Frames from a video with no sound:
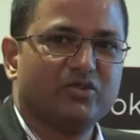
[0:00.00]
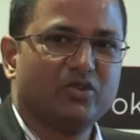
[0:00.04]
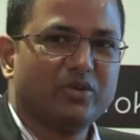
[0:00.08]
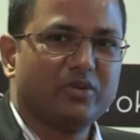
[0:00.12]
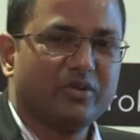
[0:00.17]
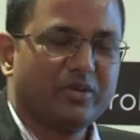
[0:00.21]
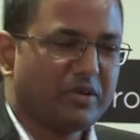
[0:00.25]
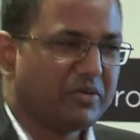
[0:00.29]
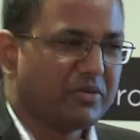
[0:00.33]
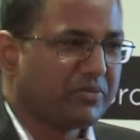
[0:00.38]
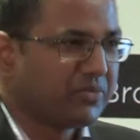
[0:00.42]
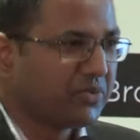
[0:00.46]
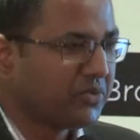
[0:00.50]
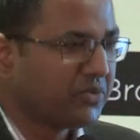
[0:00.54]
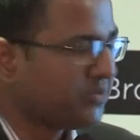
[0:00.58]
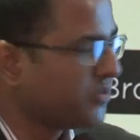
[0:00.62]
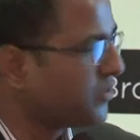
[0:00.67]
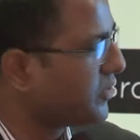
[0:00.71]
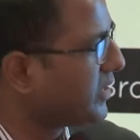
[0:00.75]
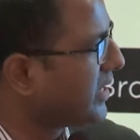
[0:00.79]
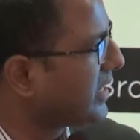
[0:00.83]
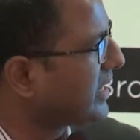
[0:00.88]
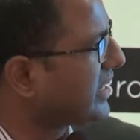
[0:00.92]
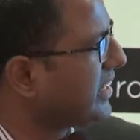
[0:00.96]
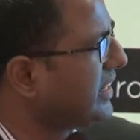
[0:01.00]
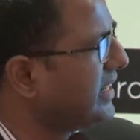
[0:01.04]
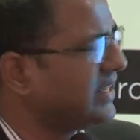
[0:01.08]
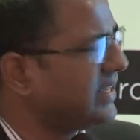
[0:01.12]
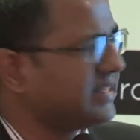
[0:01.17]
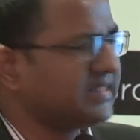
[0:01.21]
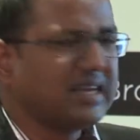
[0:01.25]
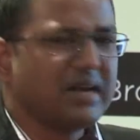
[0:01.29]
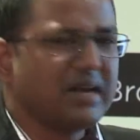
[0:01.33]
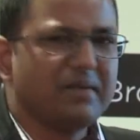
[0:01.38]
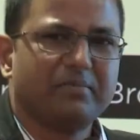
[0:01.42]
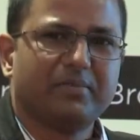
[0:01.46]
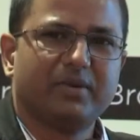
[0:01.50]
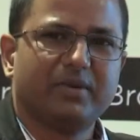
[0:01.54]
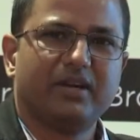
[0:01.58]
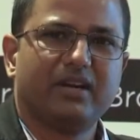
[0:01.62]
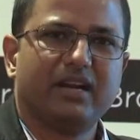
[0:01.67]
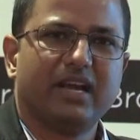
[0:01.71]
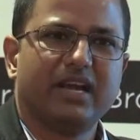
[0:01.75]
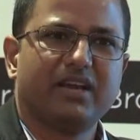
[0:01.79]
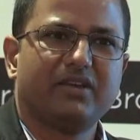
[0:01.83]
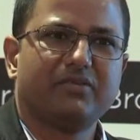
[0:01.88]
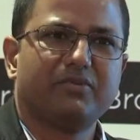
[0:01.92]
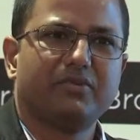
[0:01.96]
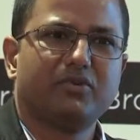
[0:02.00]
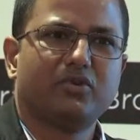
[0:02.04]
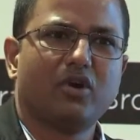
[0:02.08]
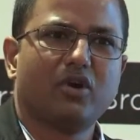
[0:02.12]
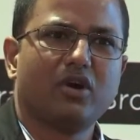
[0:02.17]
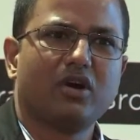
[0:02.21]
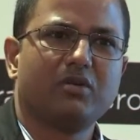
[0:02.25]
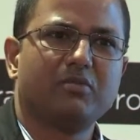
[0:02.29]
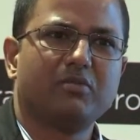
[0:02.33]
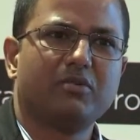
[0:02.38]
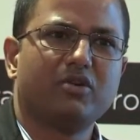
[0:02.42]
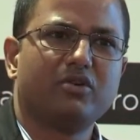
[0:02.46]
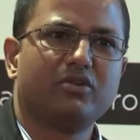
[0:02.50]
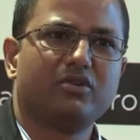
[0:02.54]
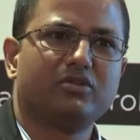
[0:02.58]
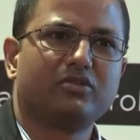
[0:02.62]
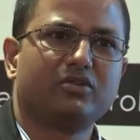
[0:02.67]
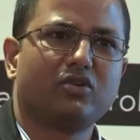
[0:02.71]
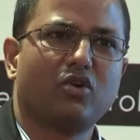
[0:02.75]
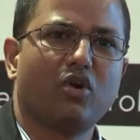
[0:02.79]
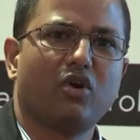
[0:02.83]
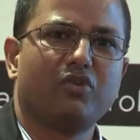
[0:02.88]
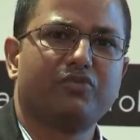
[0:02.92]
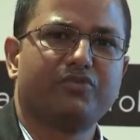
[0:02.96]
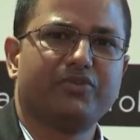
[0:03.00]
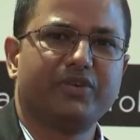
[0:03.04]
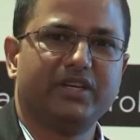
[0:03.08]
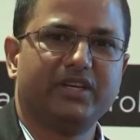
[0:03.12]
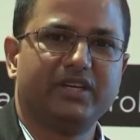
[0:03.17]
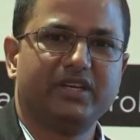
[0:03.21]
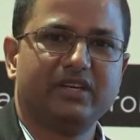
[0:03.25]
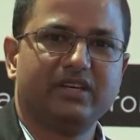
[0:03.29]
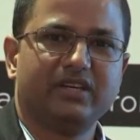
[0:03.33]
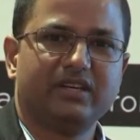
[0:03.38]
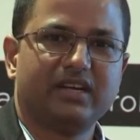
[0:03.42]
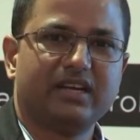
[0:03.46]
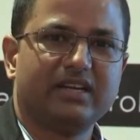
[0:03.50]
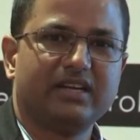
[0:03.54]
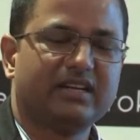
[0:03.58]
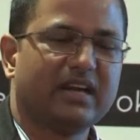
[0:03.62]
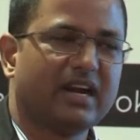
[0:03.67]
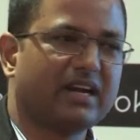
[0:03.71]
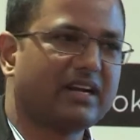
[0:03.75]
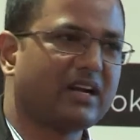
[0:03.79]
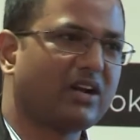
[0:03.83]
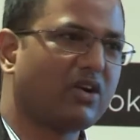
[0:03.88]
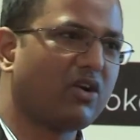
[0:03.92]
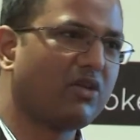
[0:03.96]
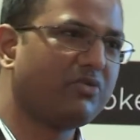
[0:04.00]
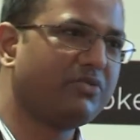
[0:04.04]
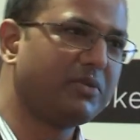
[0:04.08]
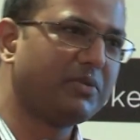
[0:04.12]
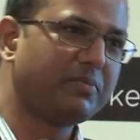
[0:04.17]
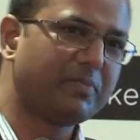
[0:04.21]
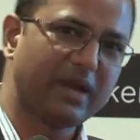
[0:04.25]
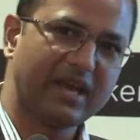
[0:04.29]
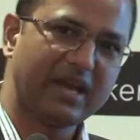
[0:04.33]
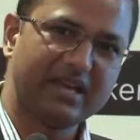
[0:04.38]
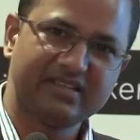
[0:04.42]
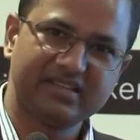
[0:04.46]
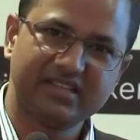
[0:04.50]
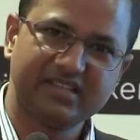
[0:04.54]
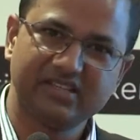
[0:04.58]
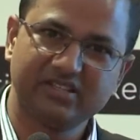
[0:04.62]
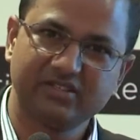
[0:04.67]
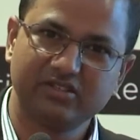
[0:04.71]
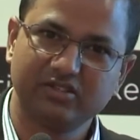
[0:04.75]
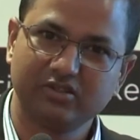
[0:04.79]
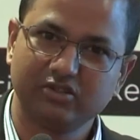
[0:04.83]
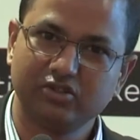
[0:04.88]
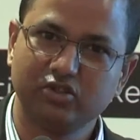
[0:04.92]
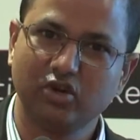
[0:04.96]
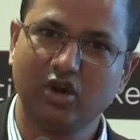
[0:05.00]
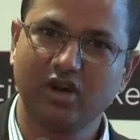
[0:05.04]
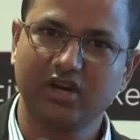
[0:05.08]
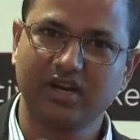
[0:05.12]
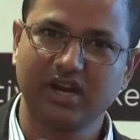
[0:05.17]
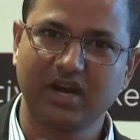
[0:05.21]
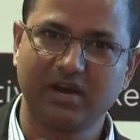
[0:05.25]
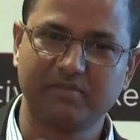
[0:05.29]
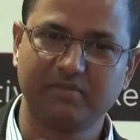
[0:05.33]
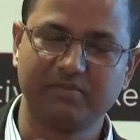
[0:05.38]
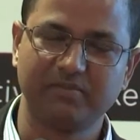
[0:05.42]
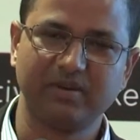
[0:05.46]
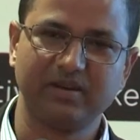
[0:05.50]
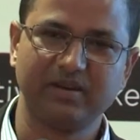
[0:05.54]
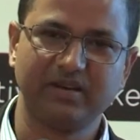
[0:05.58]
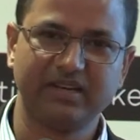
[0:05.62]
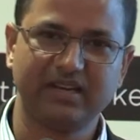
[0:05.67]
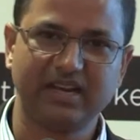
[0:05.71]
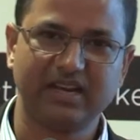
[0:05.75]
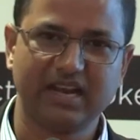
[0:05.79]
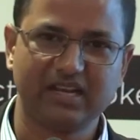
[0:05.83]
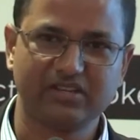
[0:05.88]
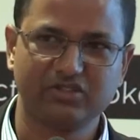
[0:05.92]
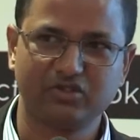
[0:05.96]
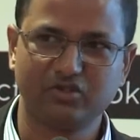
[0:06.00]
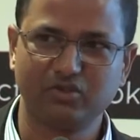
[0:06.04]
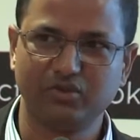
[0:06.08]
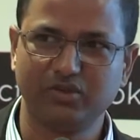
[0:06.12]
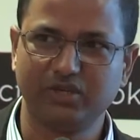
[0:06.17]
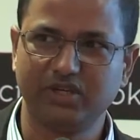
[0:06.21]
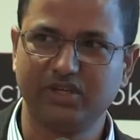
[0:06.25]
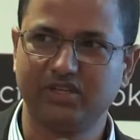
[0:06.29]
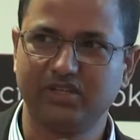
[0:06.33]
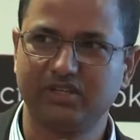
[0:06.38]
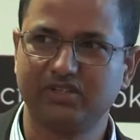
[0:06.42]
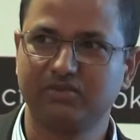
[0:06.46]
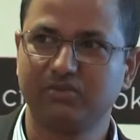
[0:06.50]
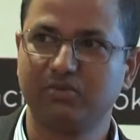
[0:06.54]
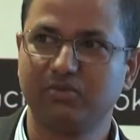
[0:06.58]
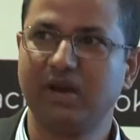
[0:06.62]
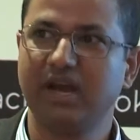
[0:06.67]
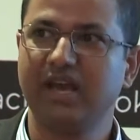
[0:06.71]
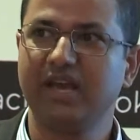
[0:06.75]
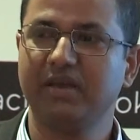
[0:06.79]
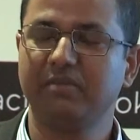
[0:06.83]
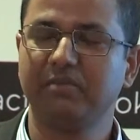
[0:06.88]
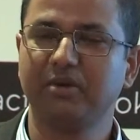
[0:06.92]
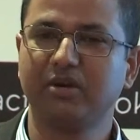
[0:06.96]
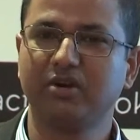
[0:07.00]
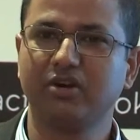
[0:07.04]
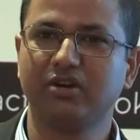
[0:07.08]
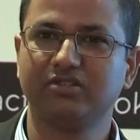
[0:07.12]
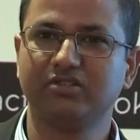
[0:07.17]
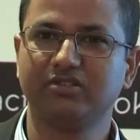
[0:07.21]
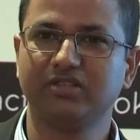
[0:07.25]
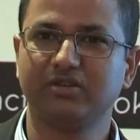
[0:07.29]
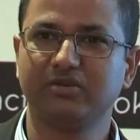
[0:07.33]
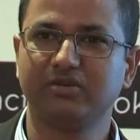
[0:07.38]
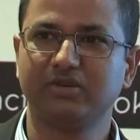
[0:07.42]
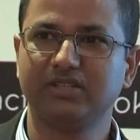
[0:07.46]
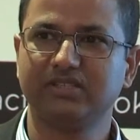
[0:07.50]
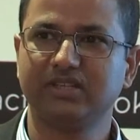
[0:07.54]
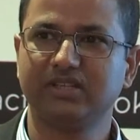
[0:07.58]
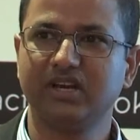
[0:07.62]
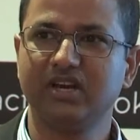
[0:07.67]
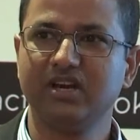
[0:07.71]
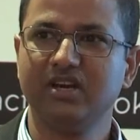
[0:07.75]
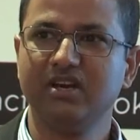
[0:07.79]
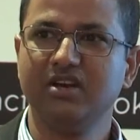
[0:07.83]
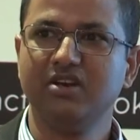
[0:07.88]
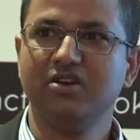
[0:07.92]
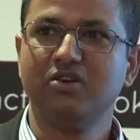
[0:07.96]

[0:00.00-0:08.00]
So if you take any example, like if you talk about coffee, right? Tata coffee prices shot up in last 2 years. Why? Because there was a